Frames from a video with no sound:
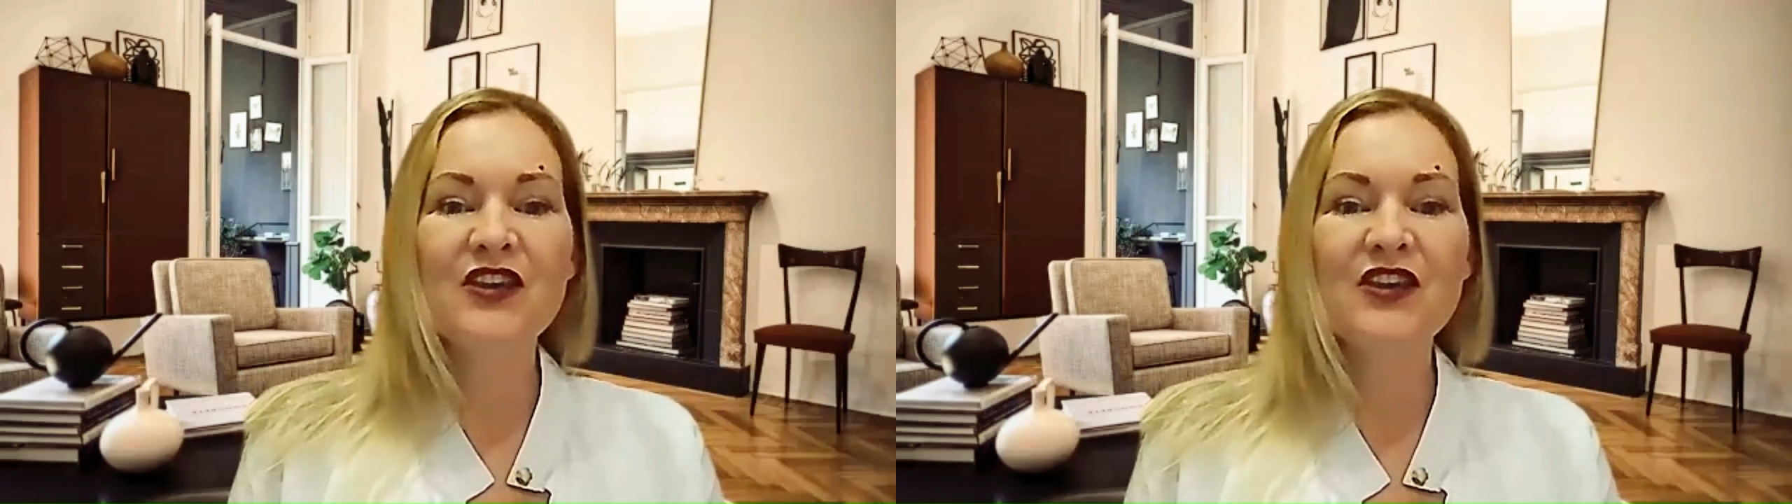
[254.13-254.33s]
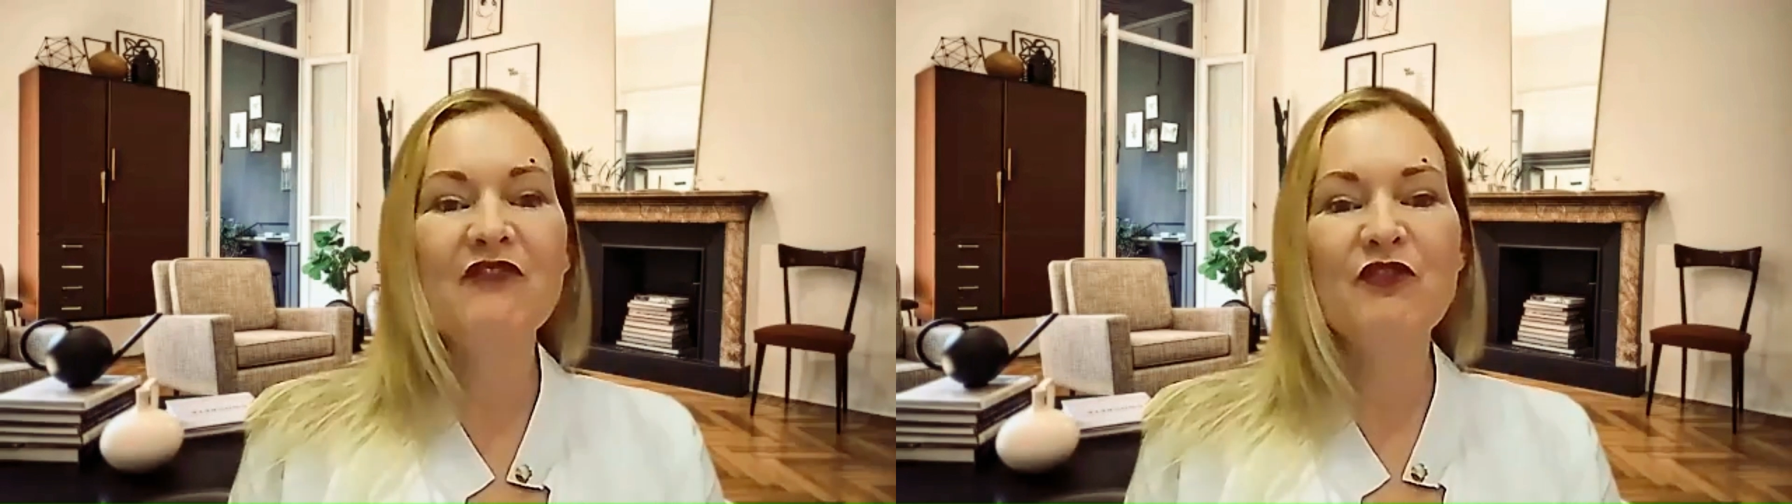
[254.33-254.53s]

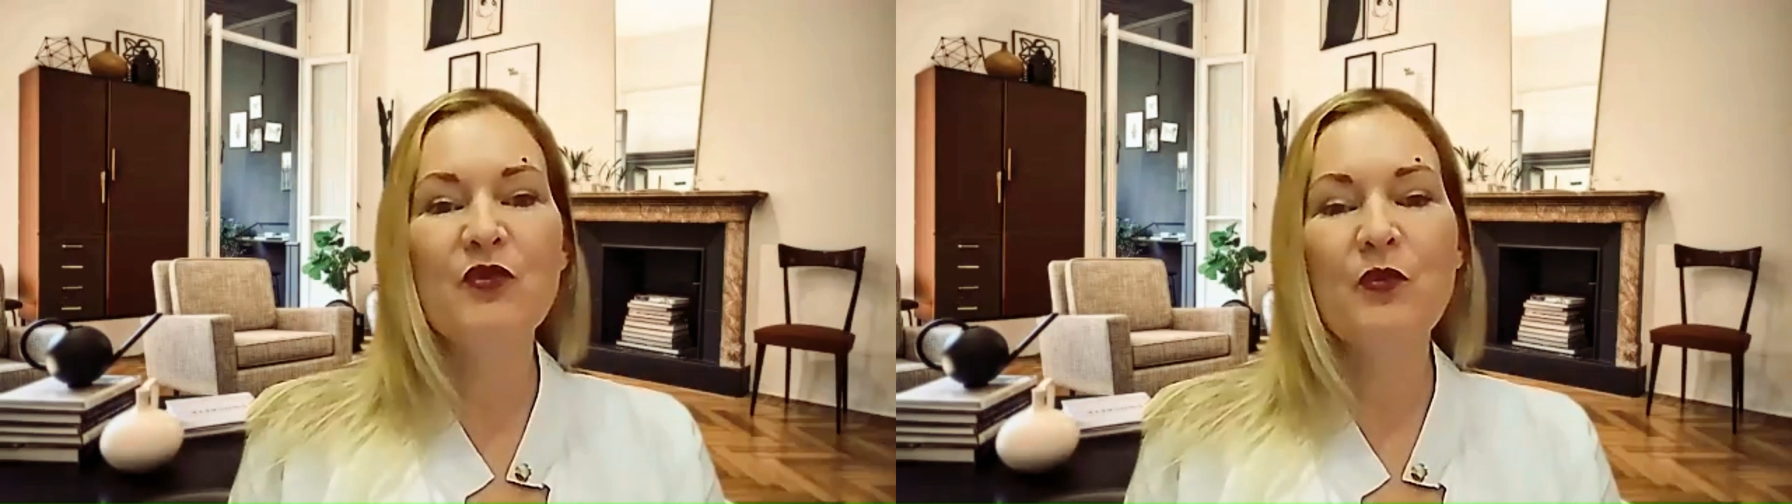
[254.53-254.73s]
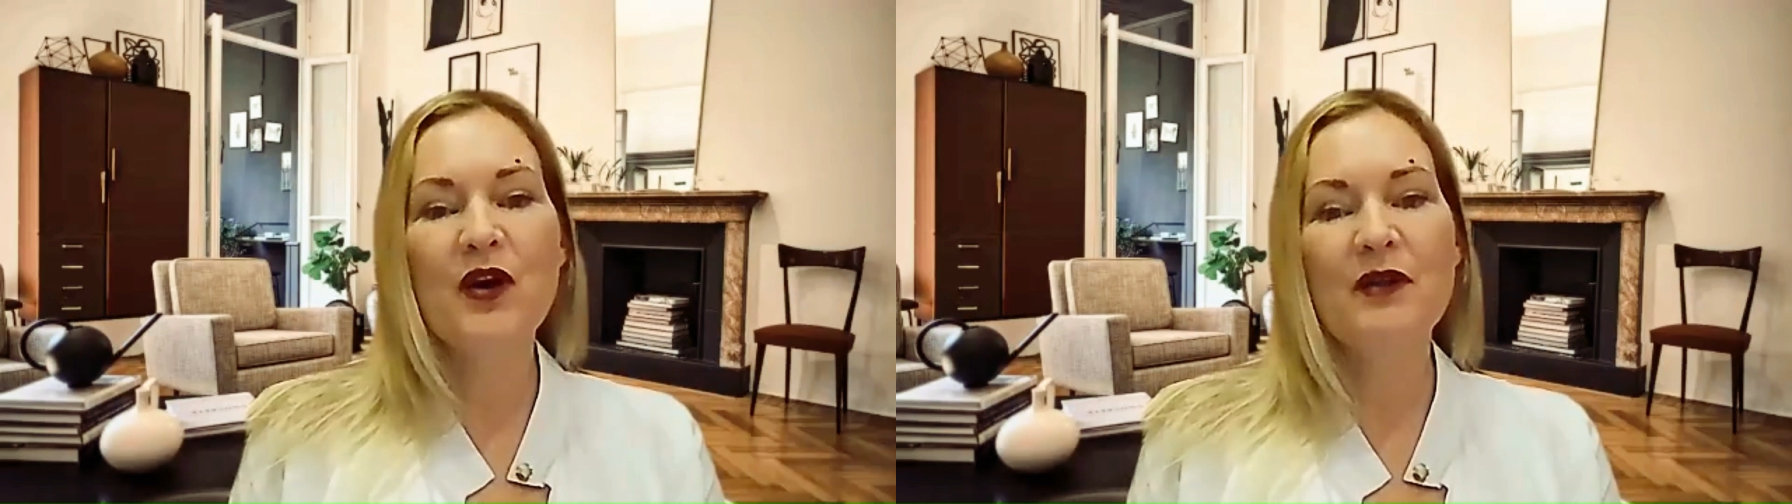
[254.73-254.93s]
You
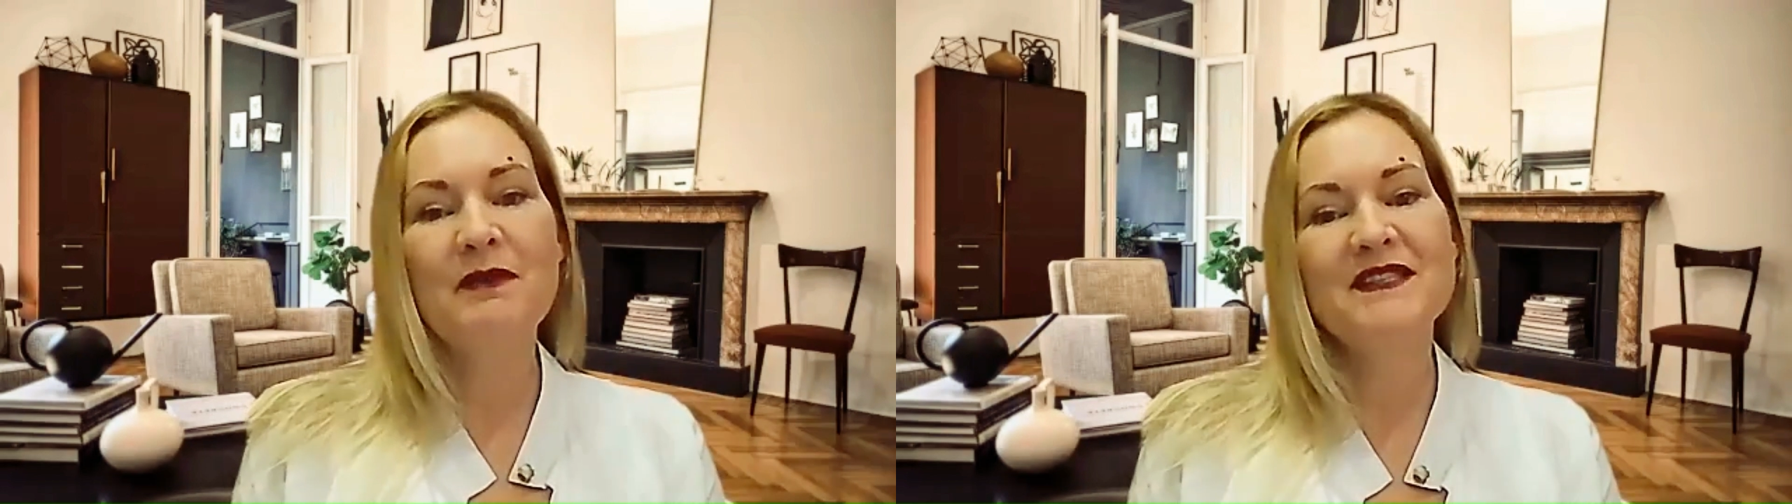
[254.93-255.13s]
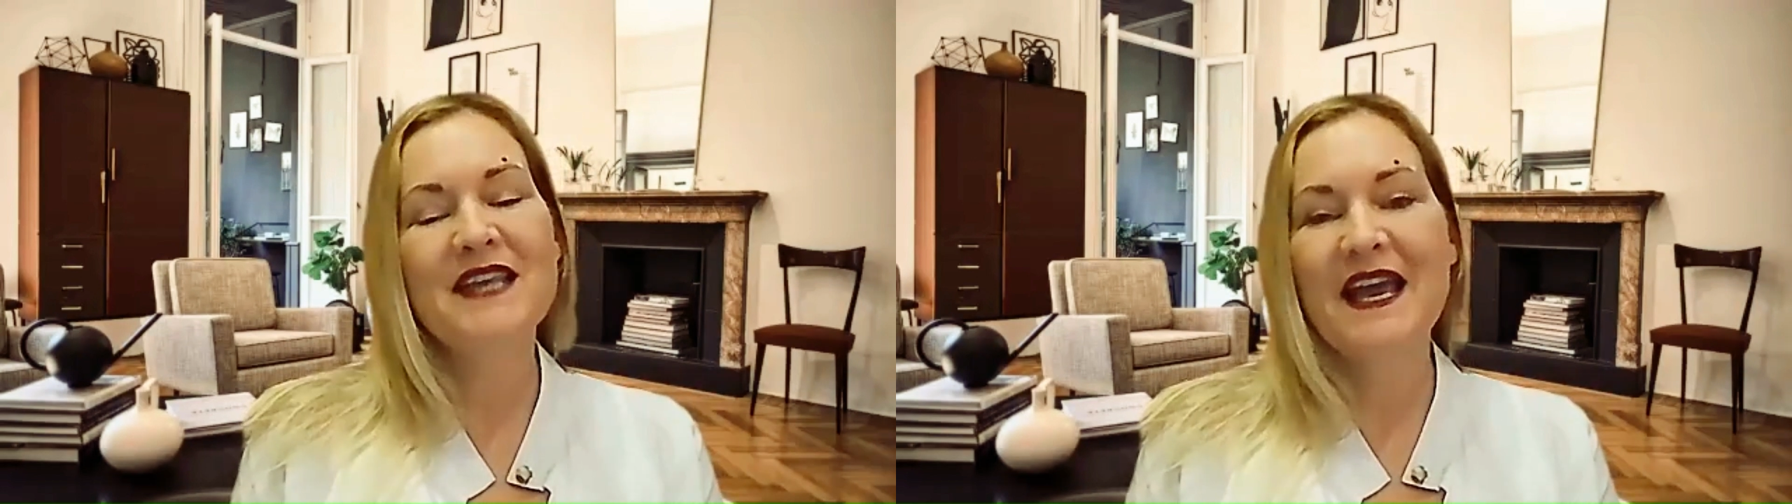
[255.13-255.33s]
never want to
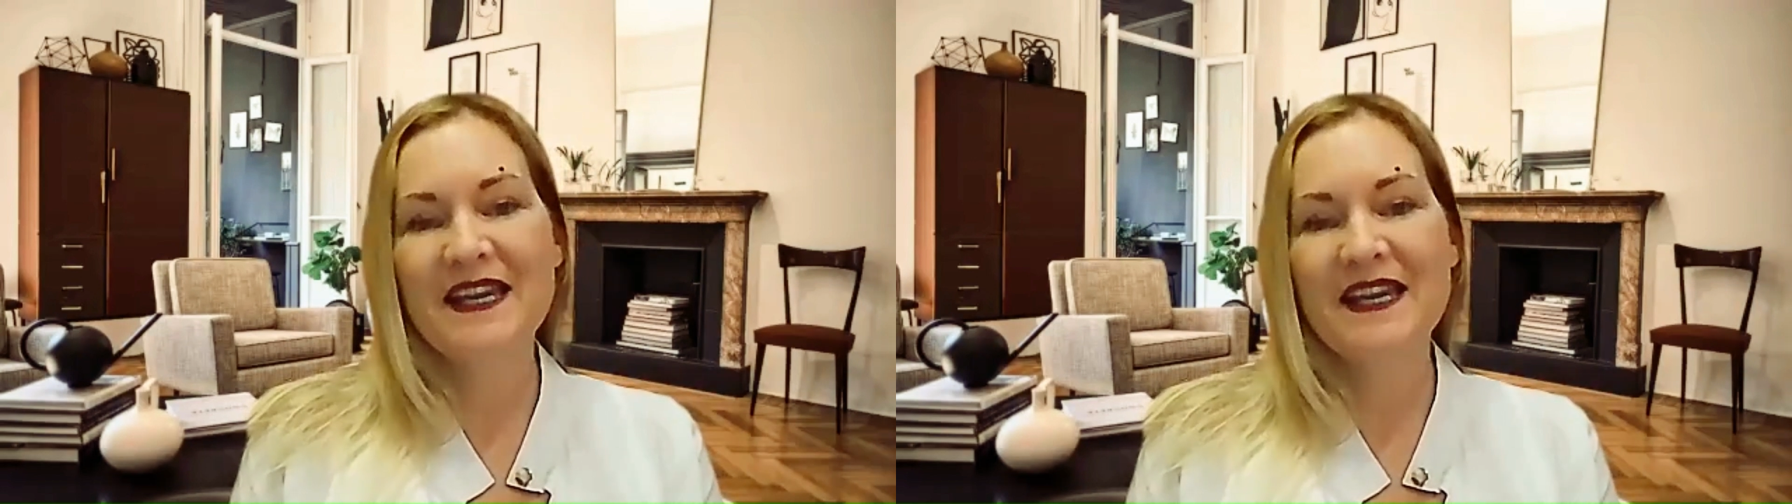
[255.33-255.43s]
miss